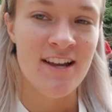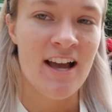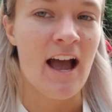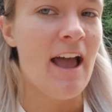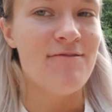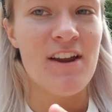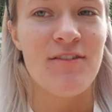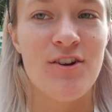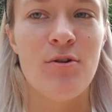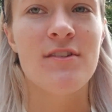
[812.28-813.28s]
I have
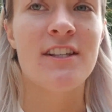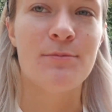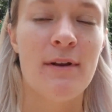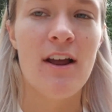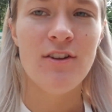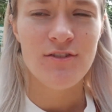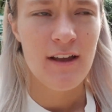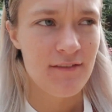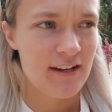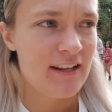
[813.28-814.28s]
never noticed this, but I also
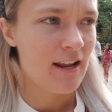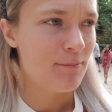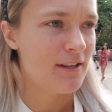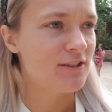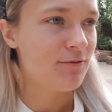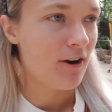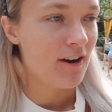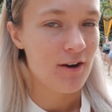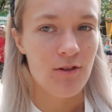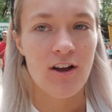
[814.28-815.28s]
haven't eaten at Pizza Safari
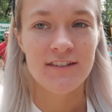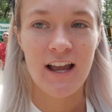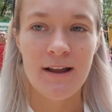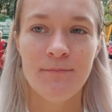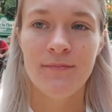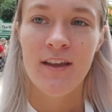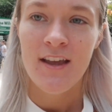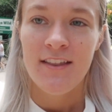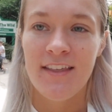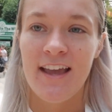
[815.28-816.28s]
in a long time.
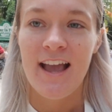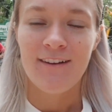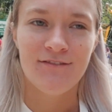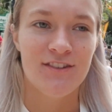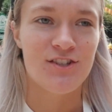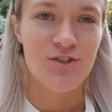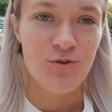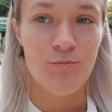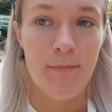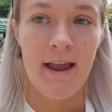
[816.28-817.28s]
They have this
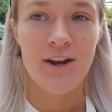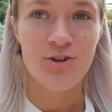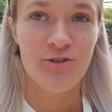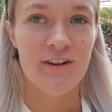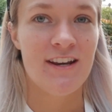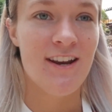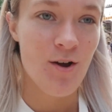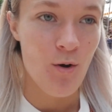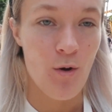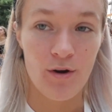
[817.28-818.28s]
new mandarin
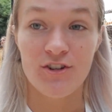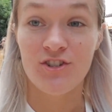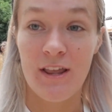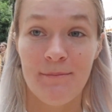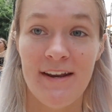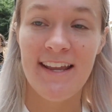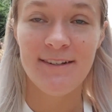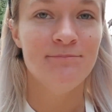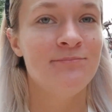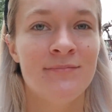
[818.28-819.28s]
orange lemonade.
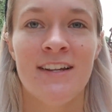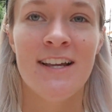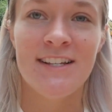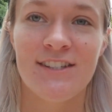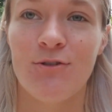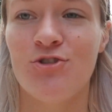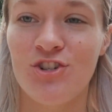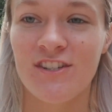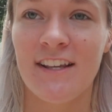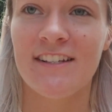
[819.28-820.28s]
It sounds
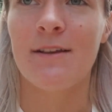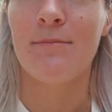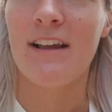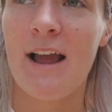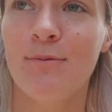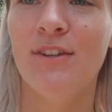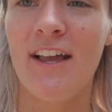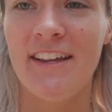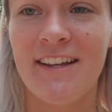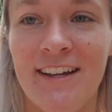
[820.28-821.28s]
just like something I would
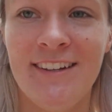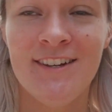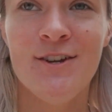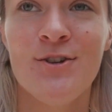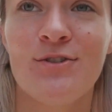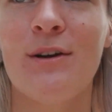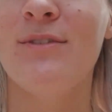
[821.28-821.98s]
like, so I would